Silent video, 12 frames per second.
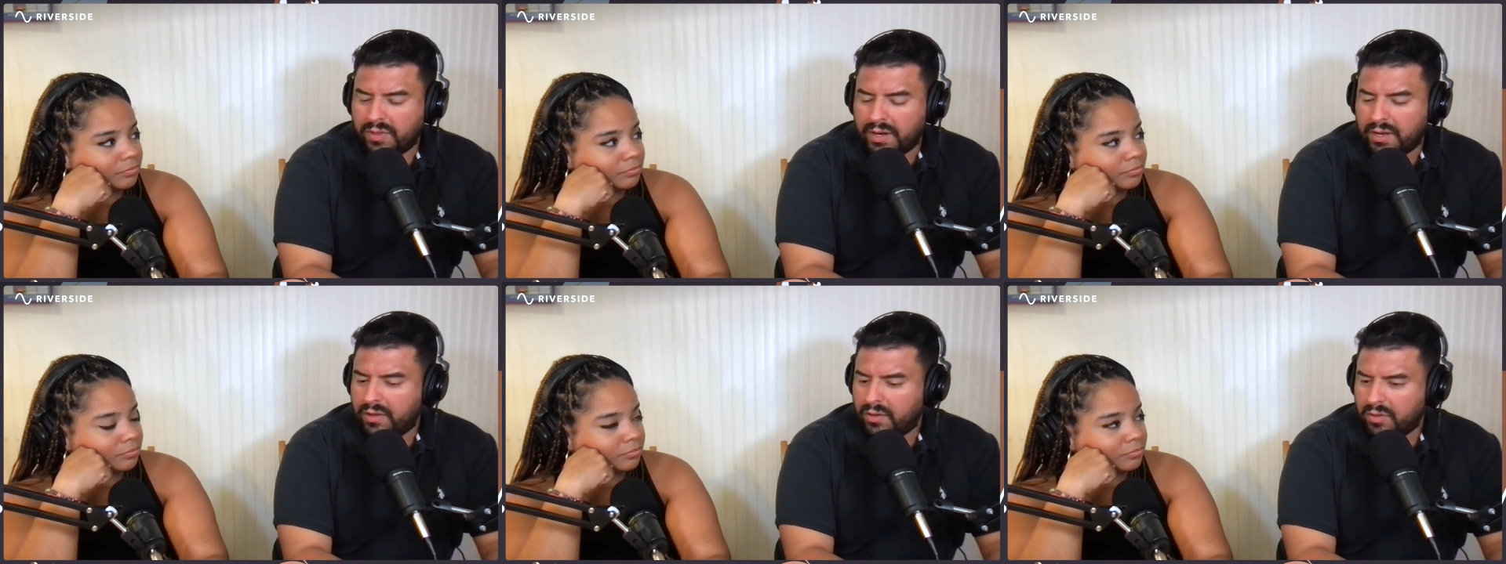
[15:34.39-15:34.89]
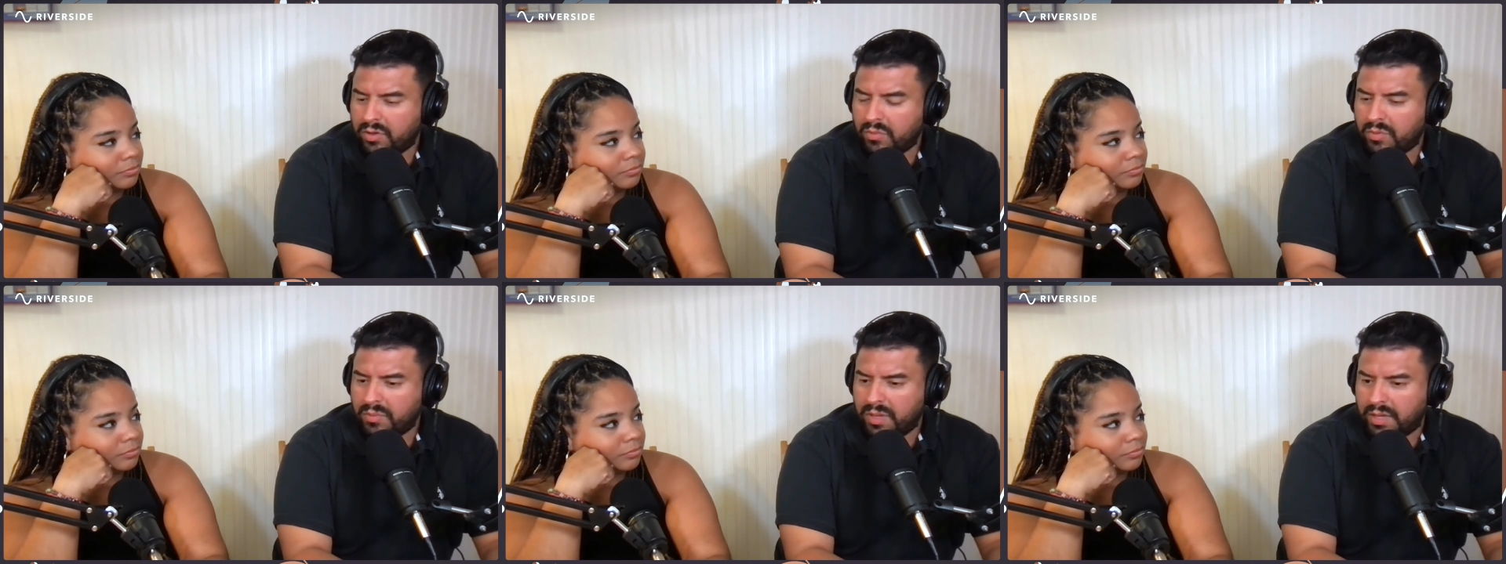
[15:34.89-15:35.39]
Speaker 1: than any other
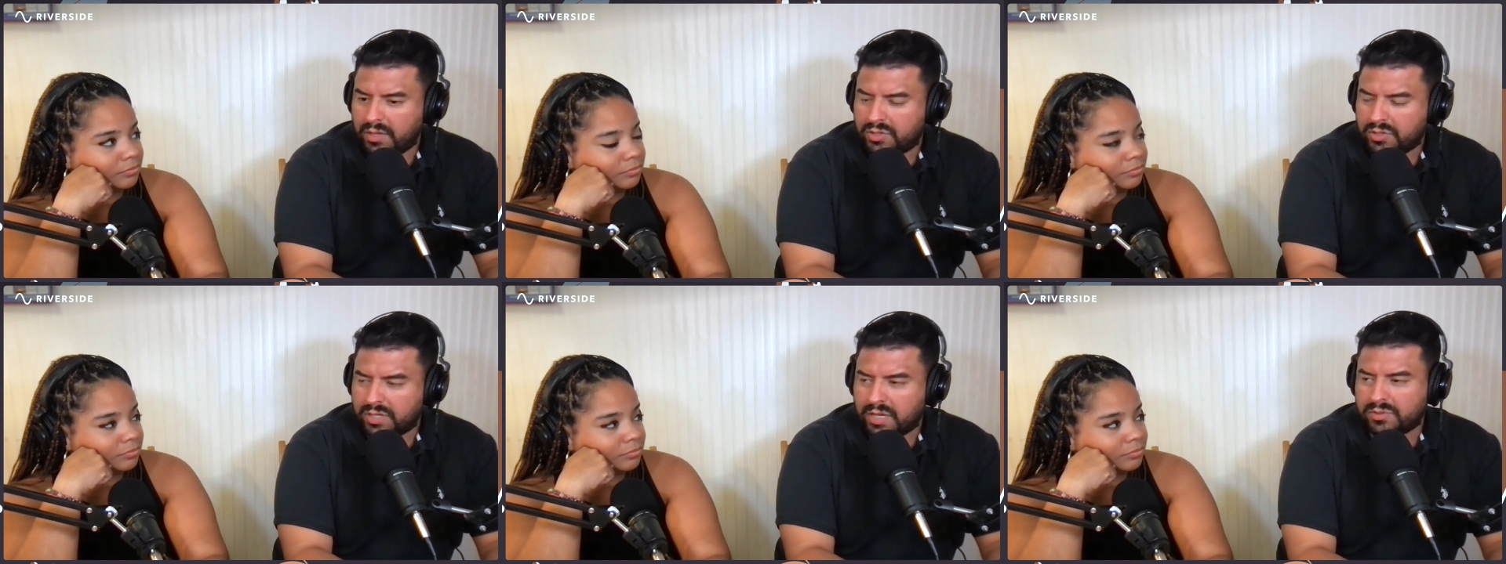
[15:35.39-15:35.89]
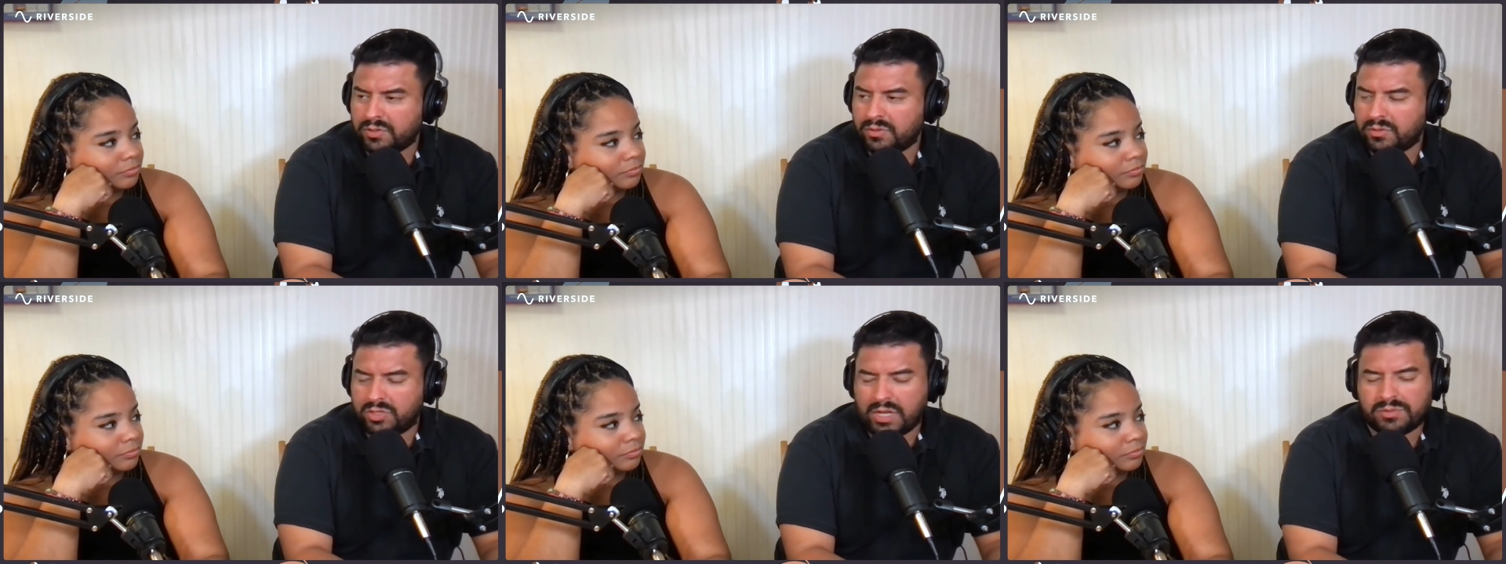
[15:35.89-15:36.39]
human being. She's
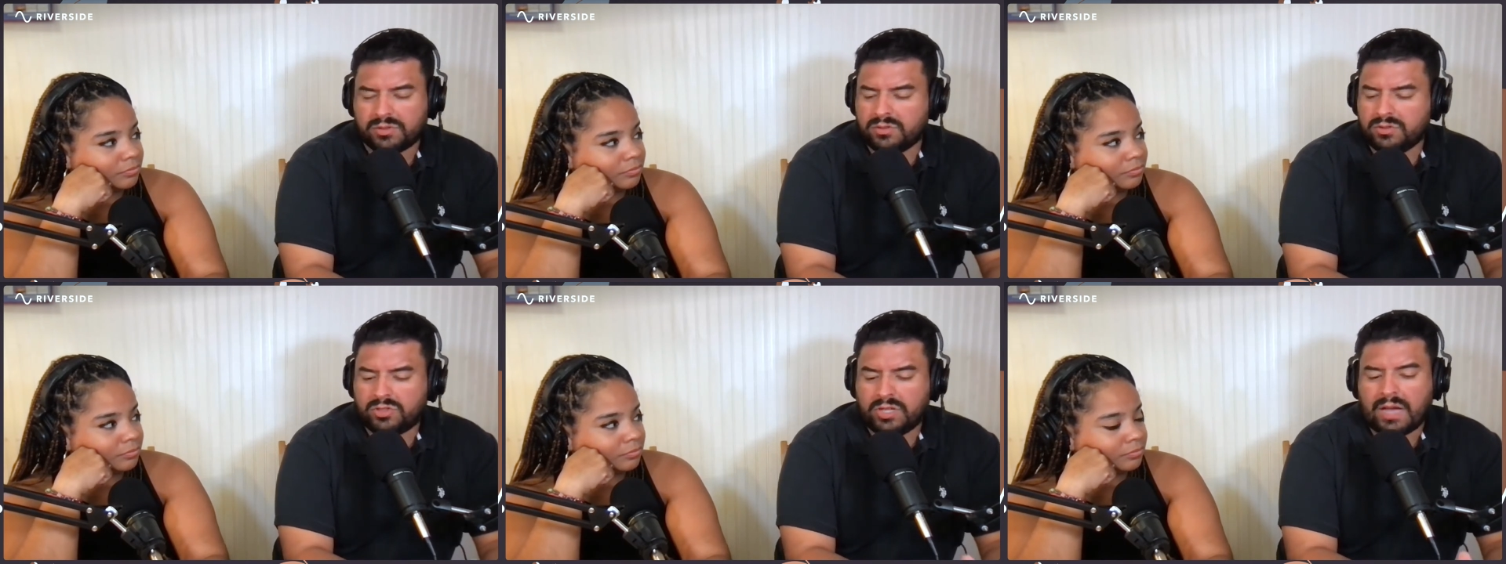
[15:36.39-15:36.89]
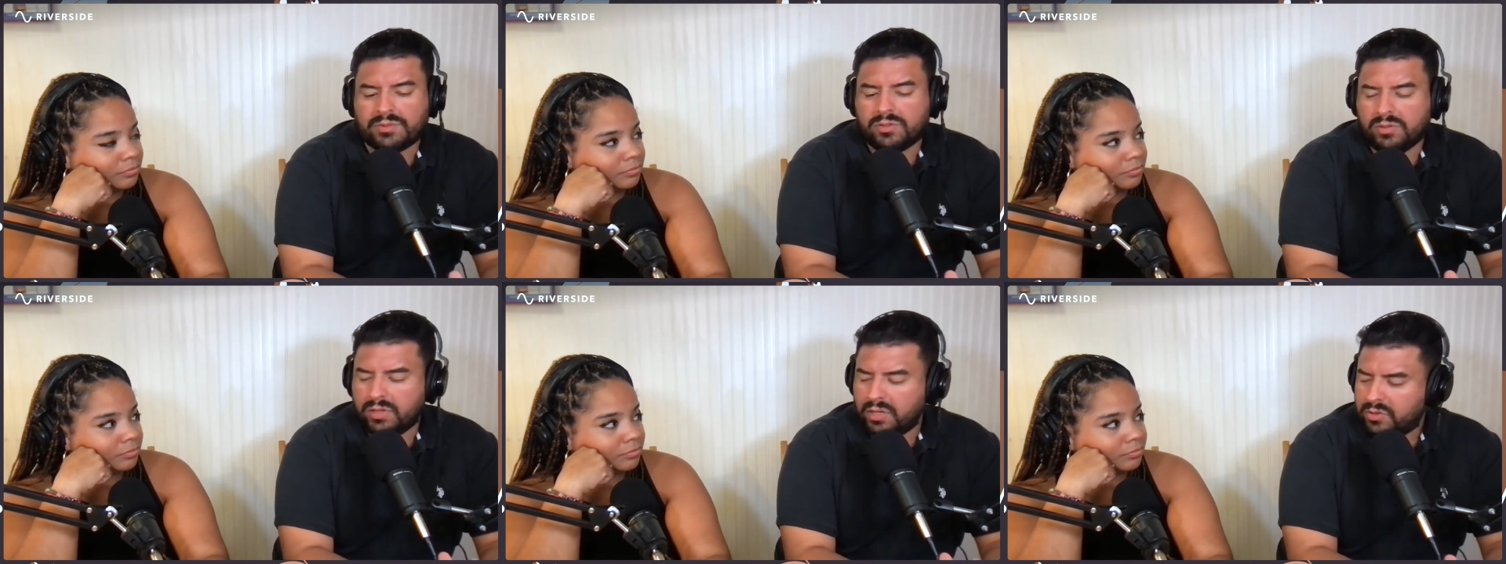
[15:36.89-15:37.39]
absolutely, she, abs- she
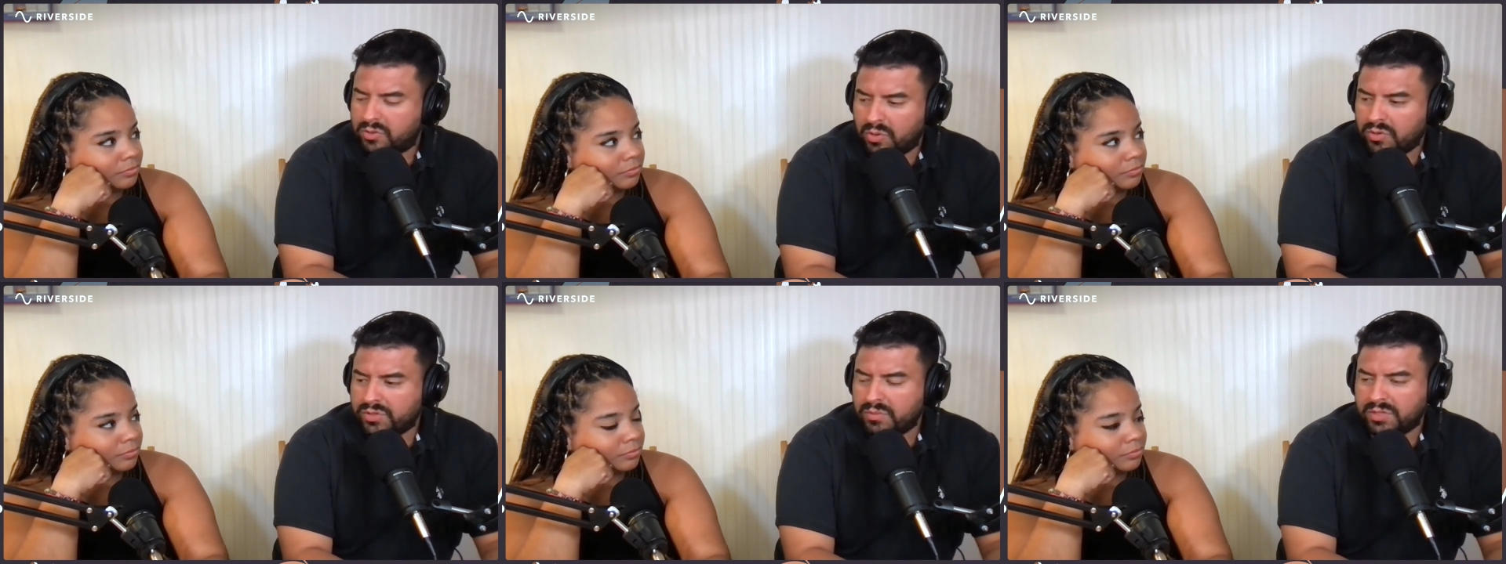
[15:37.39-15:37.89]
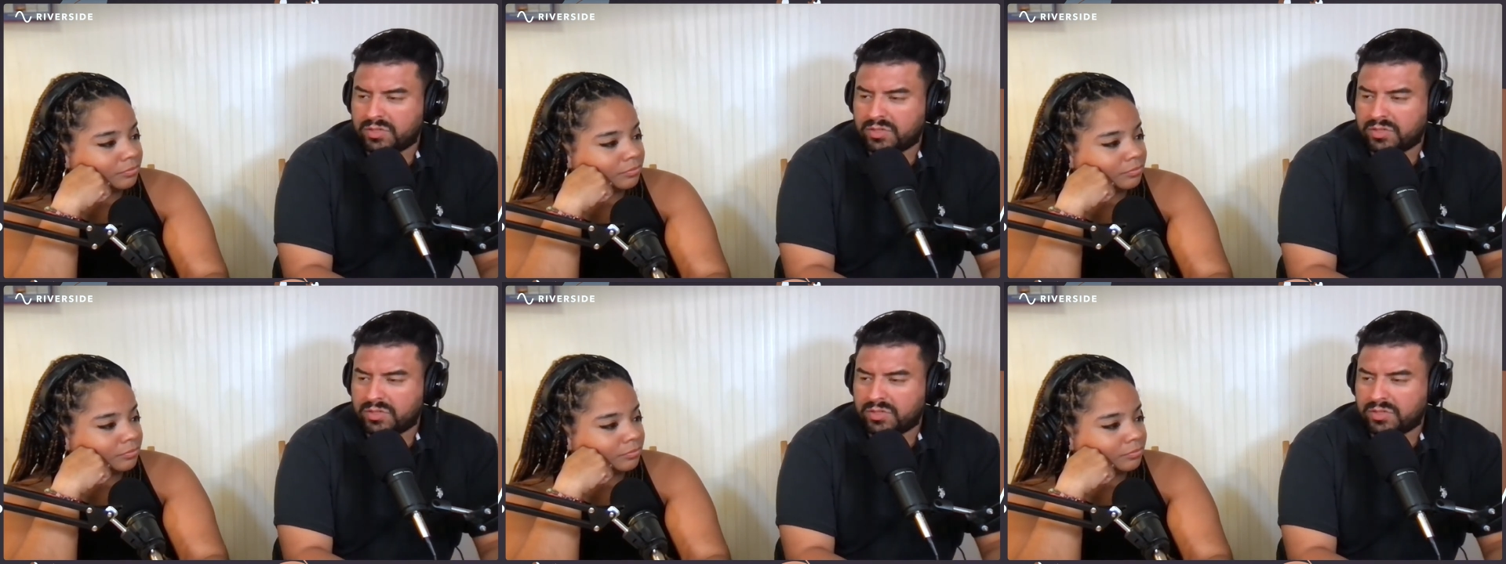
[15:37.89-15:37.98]
absolutely adores him.